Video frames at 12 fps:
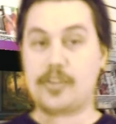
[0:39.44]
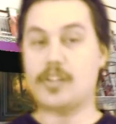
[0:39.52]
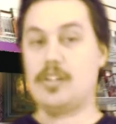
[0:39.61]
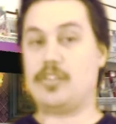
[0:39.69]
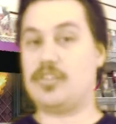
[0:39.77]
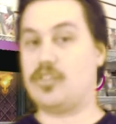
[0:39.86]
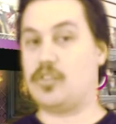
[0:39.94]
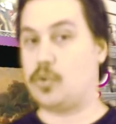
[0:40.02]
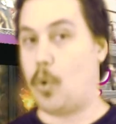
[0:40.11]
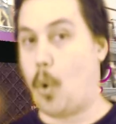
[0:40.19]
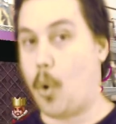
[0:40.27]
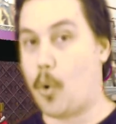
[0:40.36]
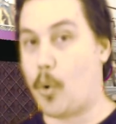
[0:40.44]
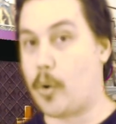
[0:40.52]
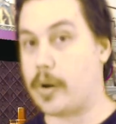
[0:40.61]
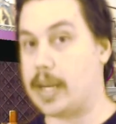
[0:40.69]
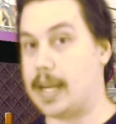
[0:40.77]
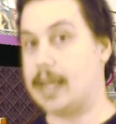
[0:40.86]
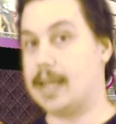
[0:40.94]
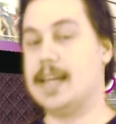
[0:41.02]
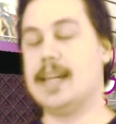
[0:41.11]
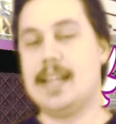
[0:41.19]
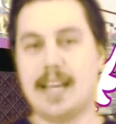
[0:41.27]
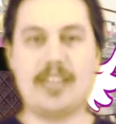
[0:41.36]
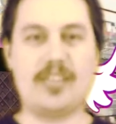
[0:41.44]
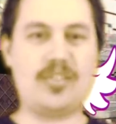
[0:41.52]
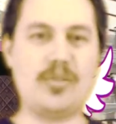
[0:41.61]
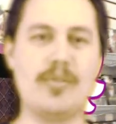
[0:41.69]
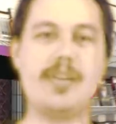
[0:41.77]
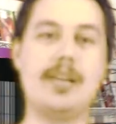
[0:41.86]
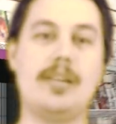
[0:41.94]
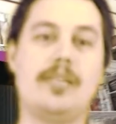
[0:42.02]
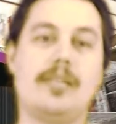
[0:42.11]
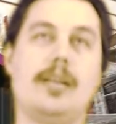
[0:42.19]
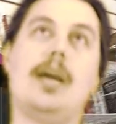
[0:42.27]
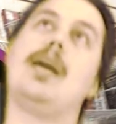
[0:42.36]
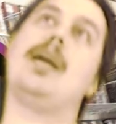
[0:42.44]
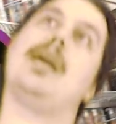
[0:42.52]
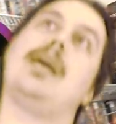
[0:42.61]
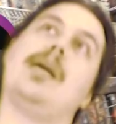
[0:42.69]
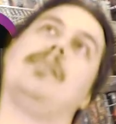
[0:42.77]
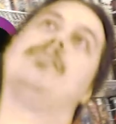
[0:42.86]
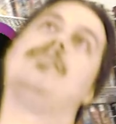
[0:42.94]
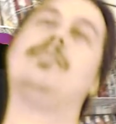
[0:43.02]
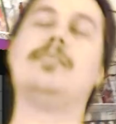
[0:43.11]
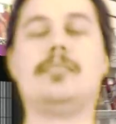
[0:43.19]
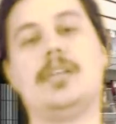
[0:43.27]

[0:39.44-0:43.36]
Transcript: The story. And the story is lame.